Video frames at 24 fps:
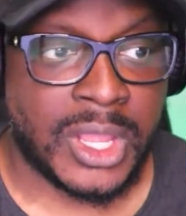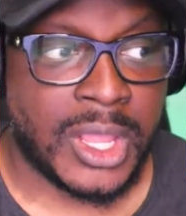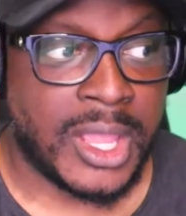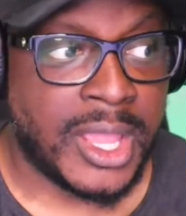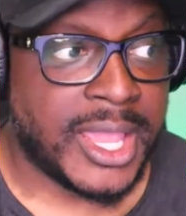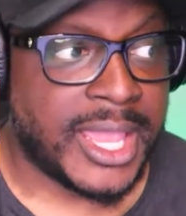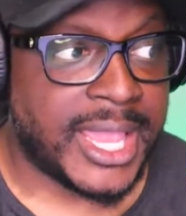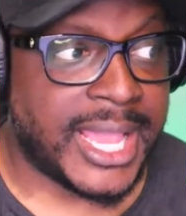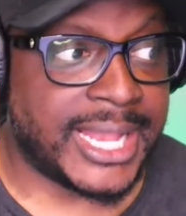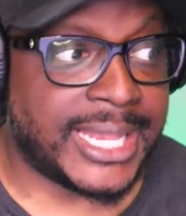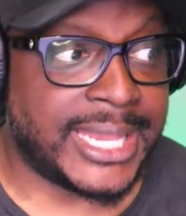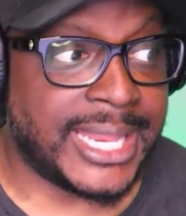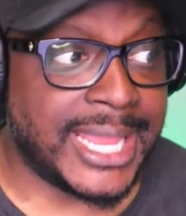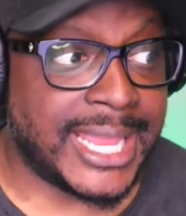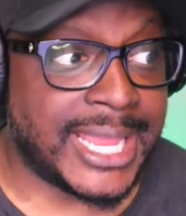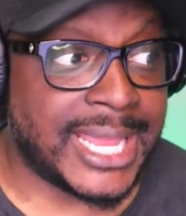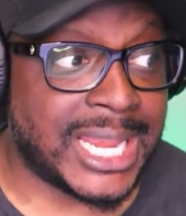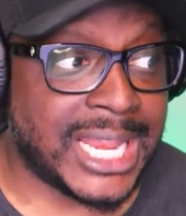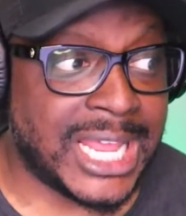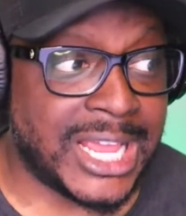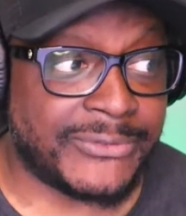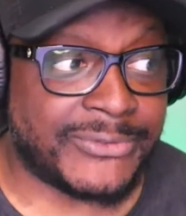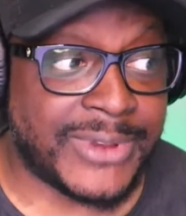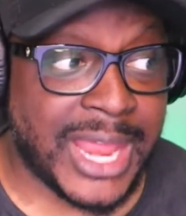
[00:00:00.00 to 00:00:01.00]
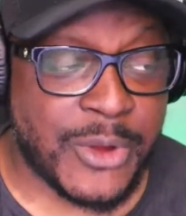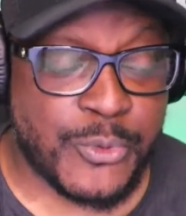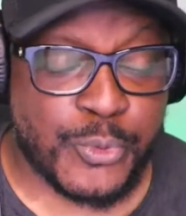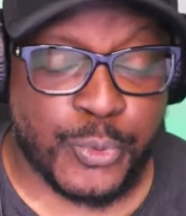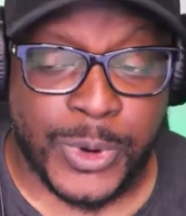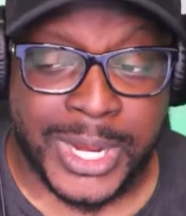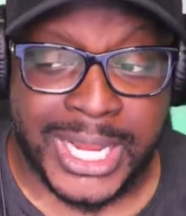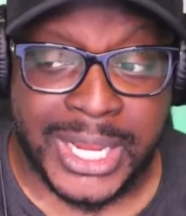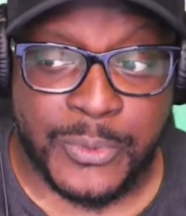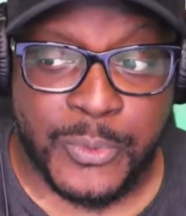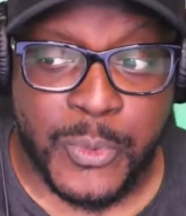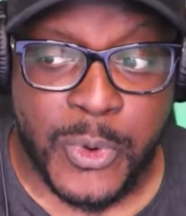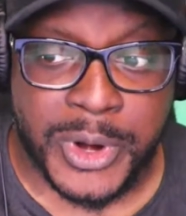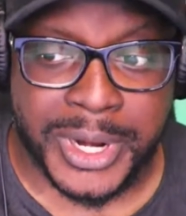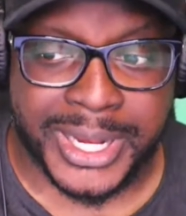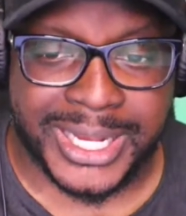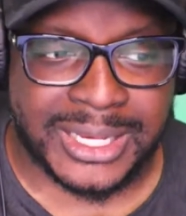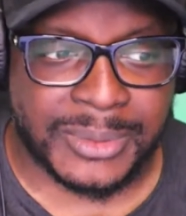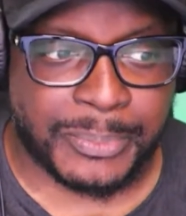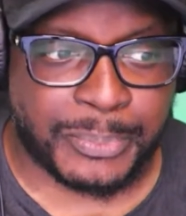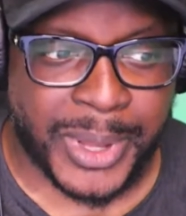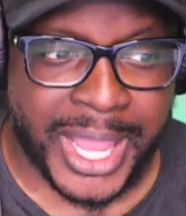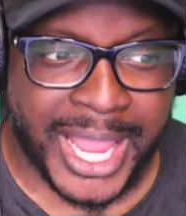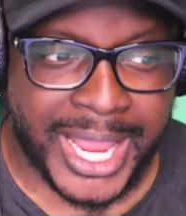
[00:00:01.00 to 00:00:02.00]
And then if they really wanted to
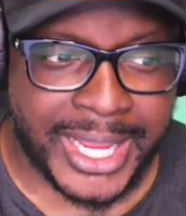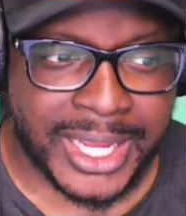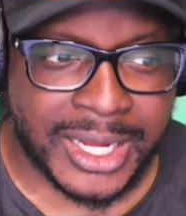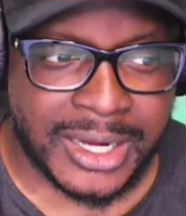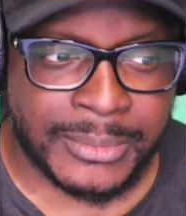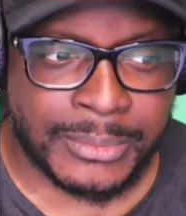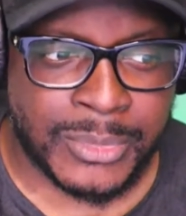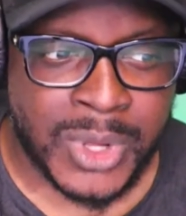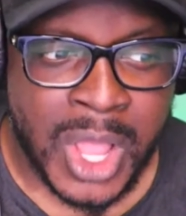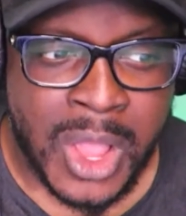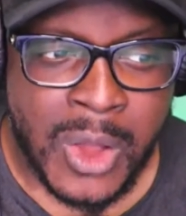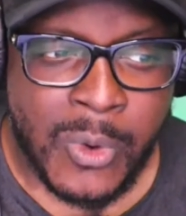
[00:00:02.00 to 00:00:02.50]
pay him,